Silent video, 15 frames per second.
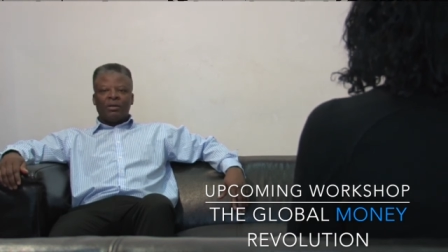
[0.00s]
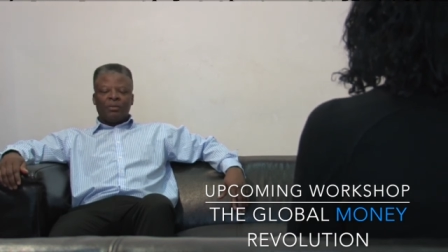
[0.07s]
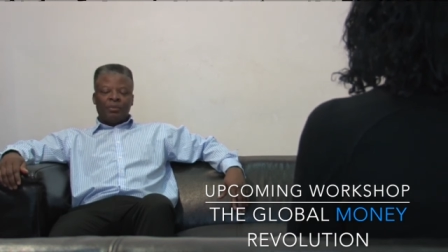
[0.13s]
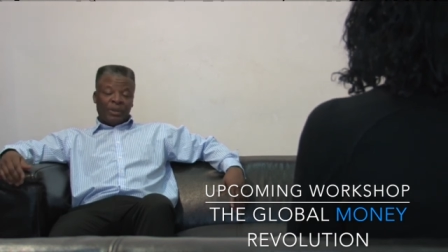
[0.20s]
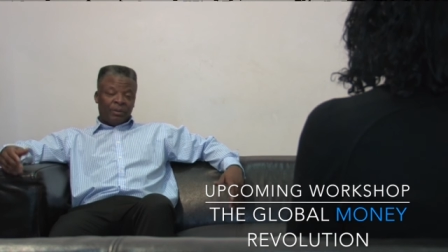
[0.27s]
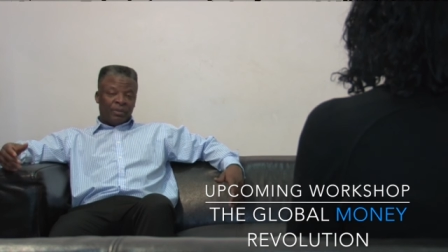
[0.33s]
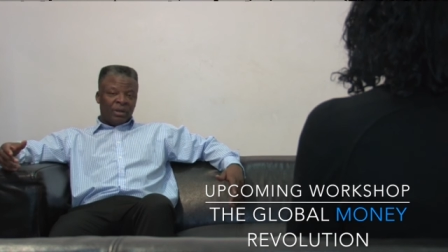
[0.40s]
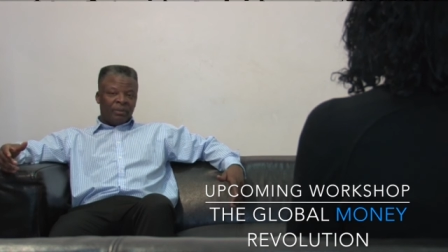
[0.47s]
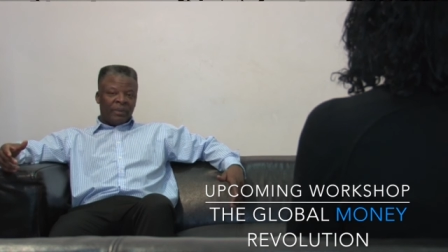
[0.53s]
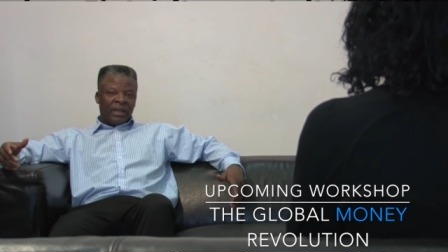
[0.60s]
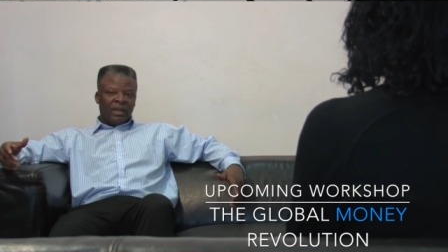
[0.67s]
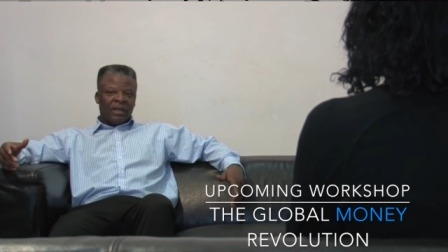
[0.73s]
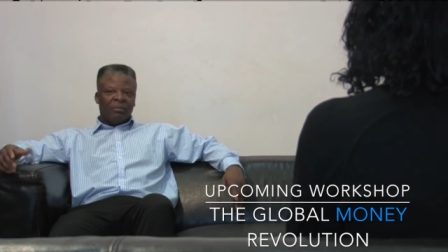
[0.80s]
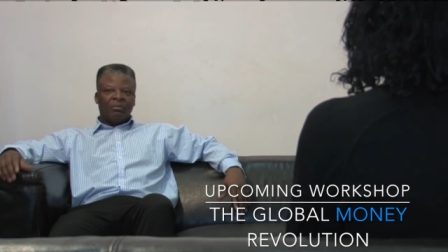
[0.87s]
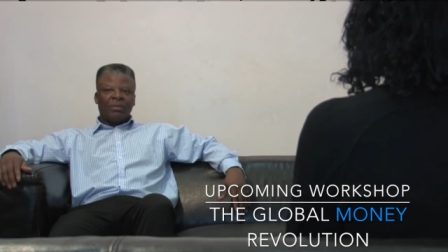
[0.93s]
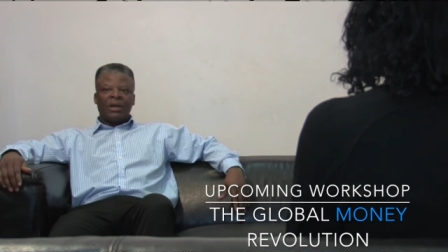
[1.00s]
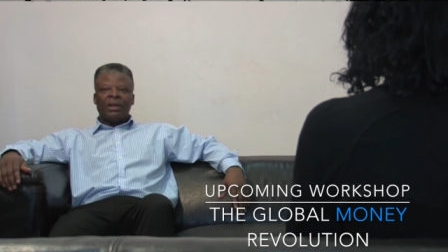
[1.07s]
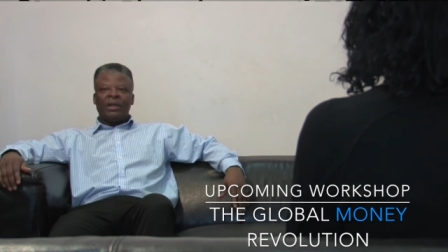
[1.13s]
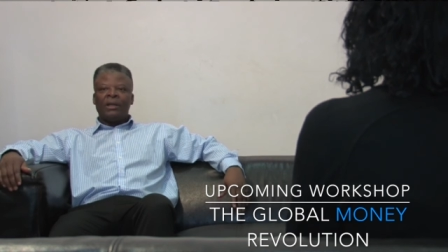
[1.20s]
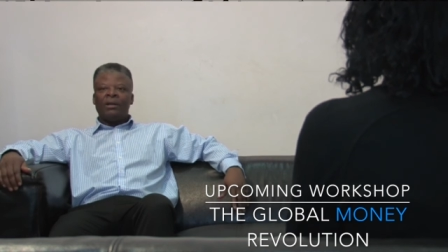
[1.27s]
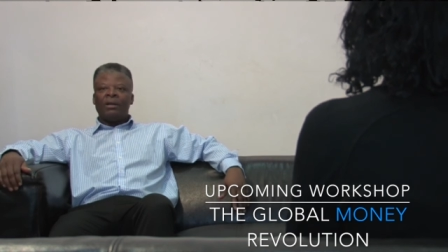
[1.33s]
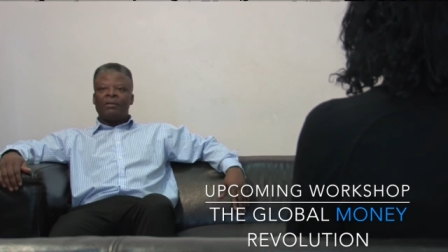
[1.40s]
people are making
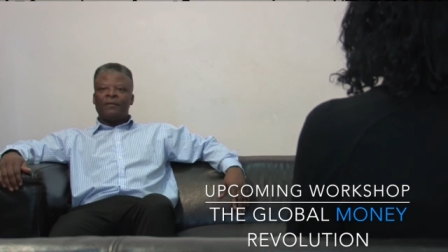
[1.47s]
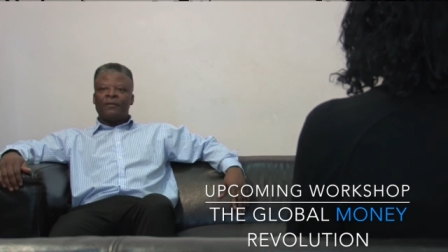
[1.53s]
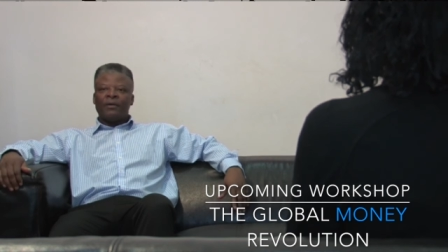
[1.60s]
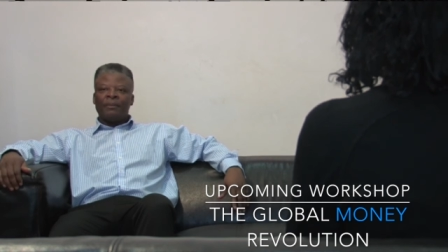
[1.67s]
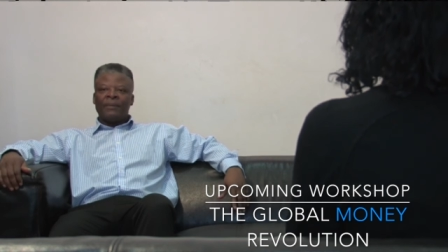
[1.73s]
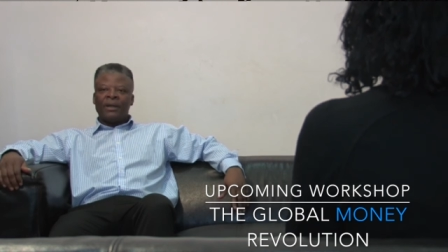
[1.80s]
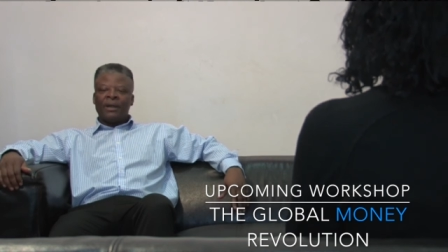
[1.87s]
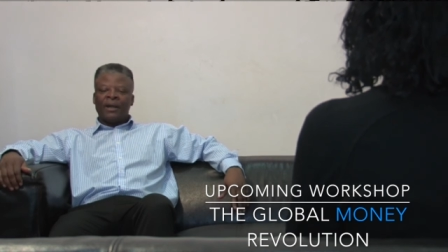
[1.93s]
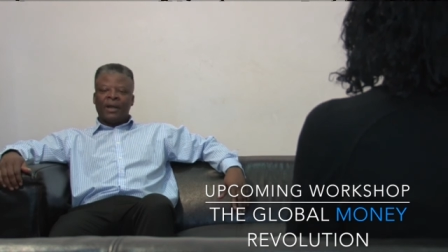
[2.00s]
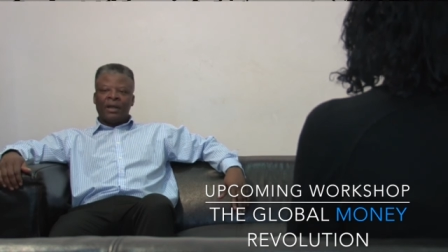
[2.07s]
money from it.